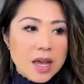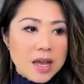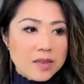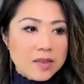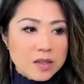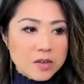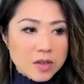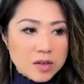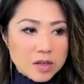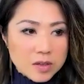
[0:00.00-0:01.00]
and then
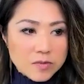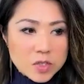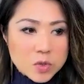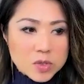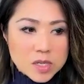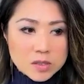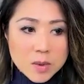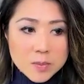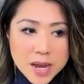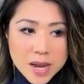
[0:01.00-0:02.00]
the inventory started to
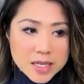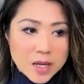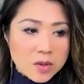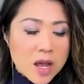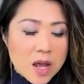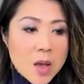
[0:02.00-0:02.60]
come back down.